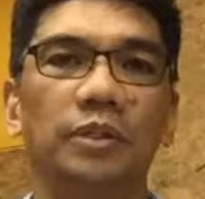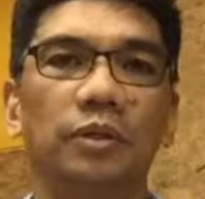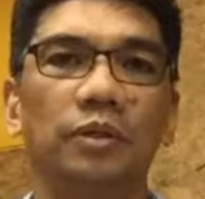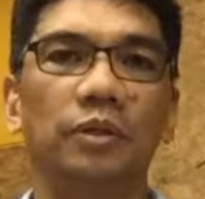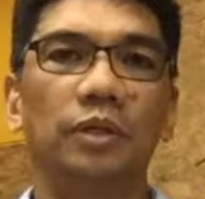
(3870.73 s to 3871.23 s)

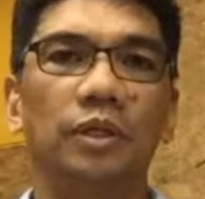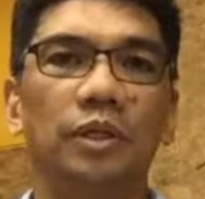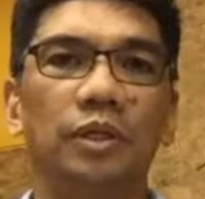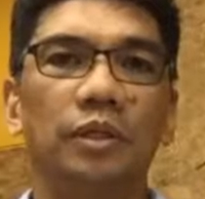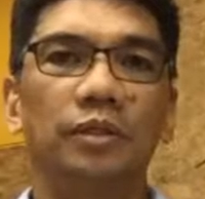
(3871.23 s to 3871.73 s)
So,
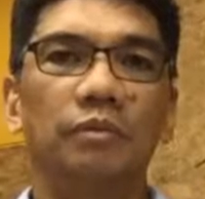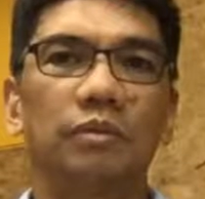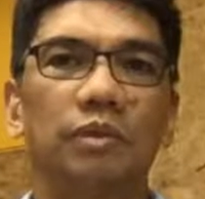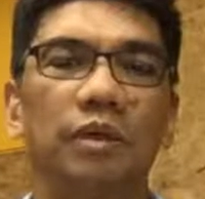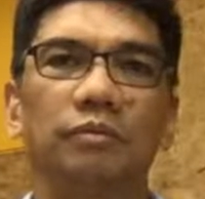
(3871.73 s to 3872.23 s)

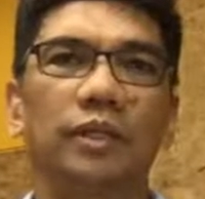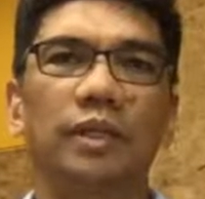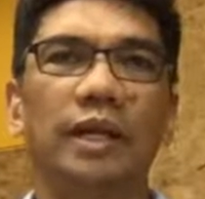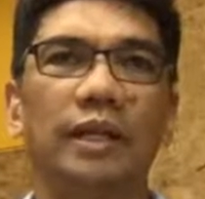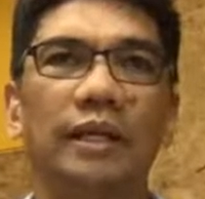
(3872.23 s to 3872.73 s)
you know,
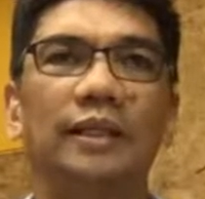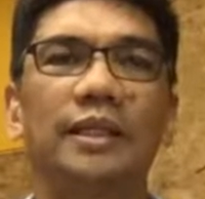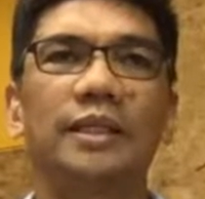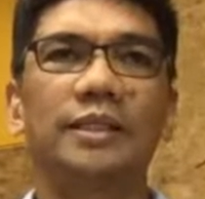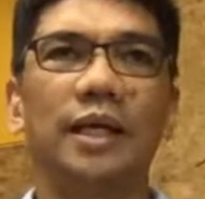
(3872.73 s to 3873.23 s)

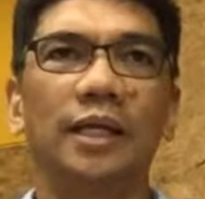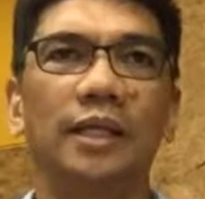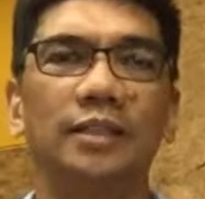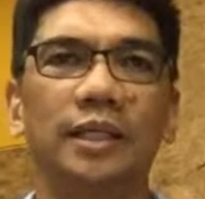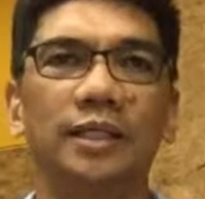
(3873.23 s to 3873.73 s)
it is not
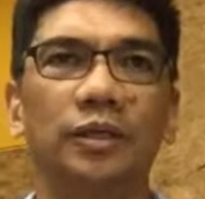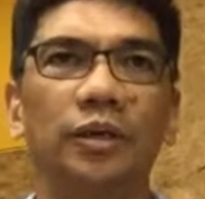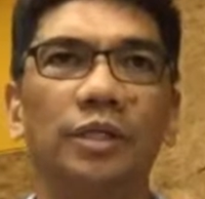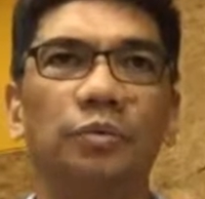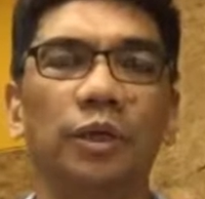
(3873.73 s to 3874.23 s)
as
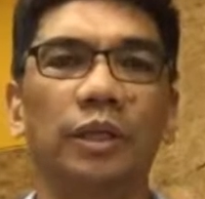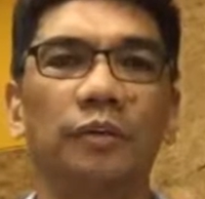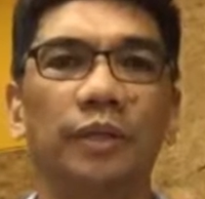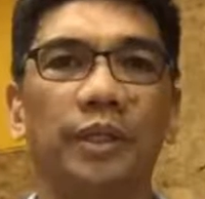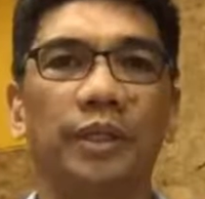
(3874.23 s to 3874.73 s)
secure as
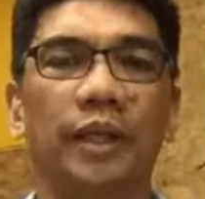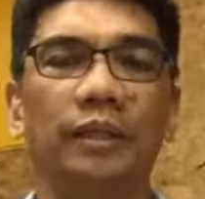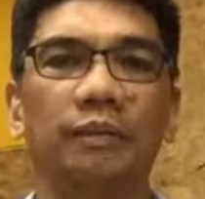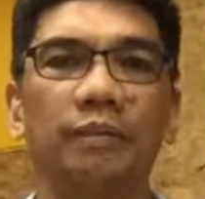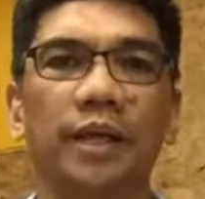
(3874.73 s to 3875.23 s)
working within the
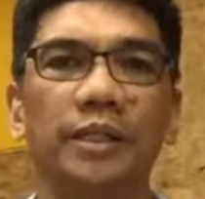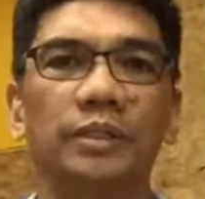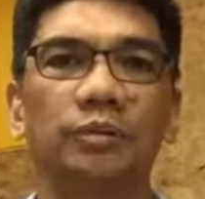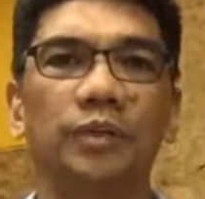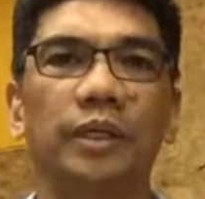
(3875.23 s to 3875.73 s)
enterprise.
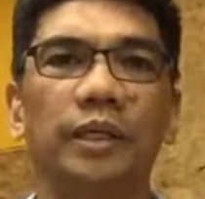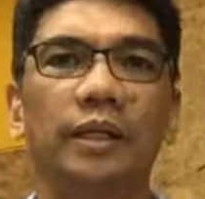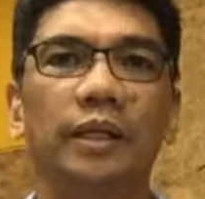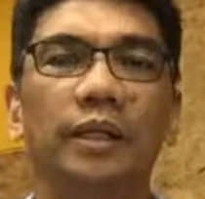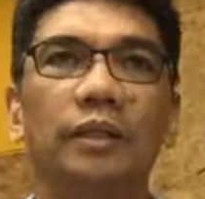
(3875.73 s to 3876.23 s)
So
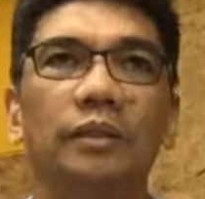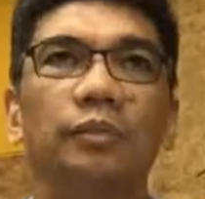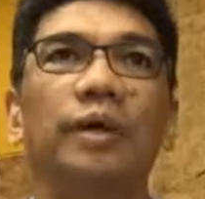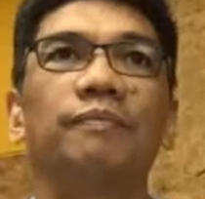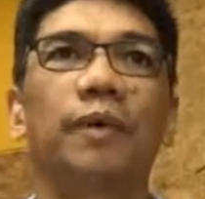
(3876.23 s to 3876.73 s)

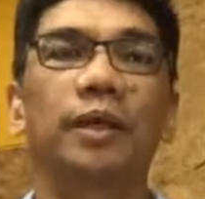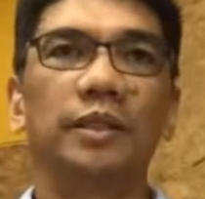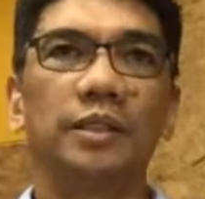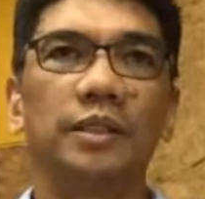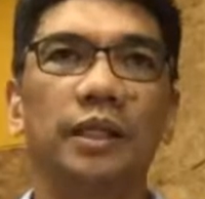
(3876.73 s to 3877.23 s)
we have
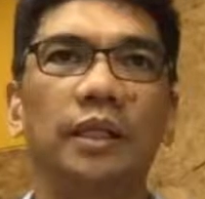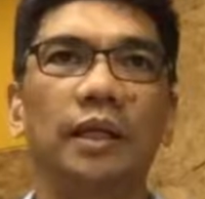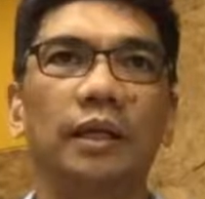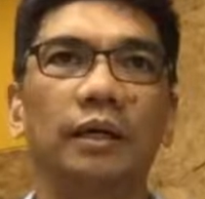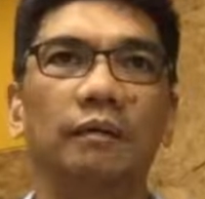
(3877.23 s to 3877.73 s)
partners that
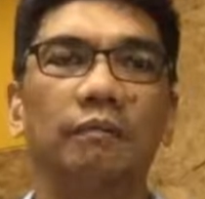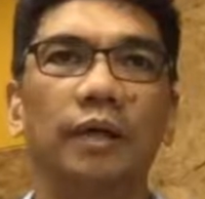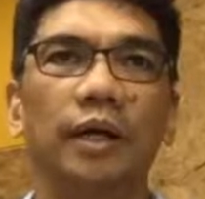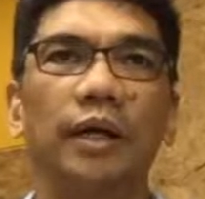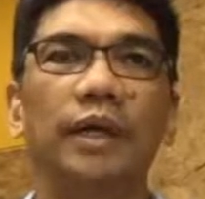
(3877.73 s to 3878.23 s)
are
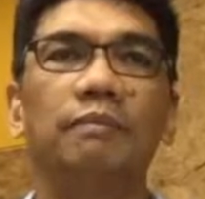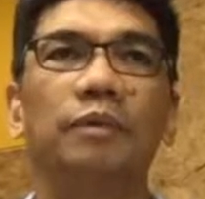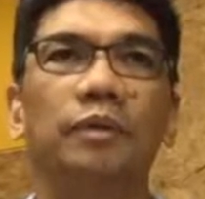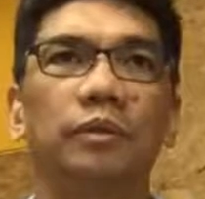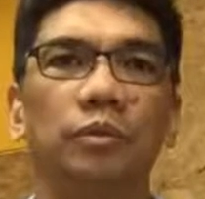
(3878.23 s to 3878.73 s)

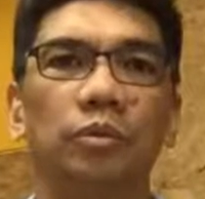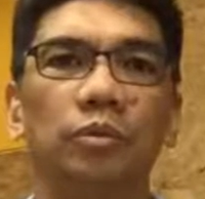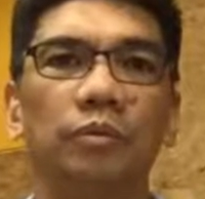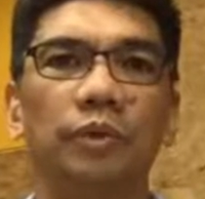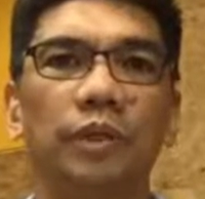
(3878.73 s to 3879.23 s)
able
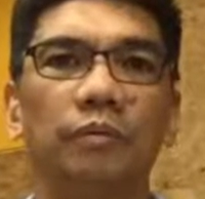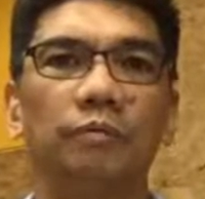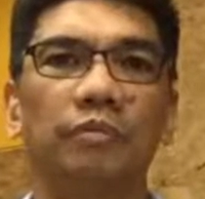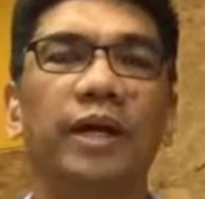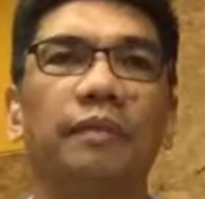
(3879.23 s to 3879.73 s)
to, you know,
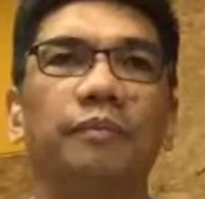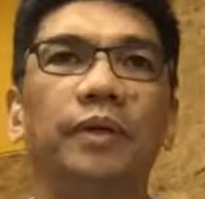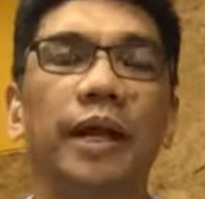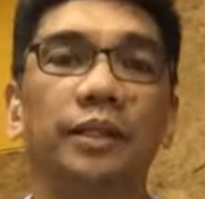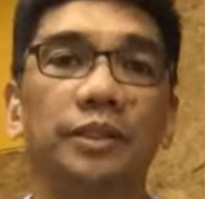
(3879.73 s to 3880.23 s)
provide
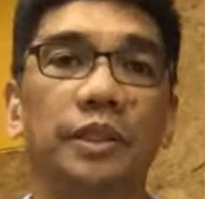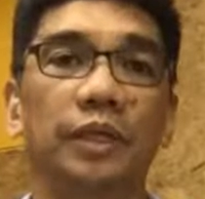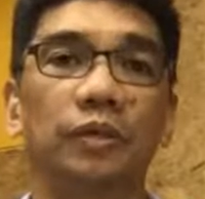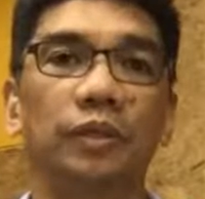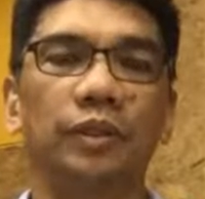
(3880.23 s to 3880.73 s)
greater
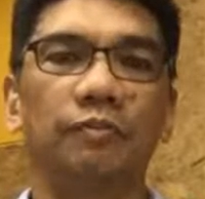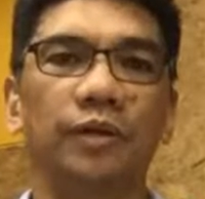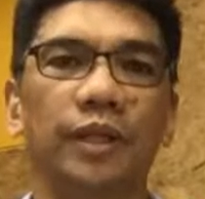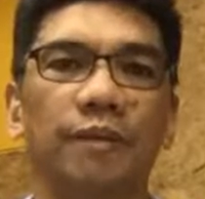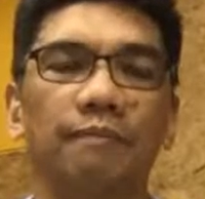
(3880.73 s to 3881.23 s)
security
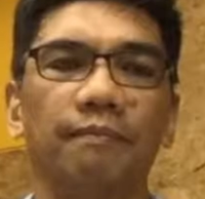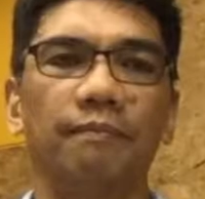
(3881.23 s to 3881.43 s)
for them,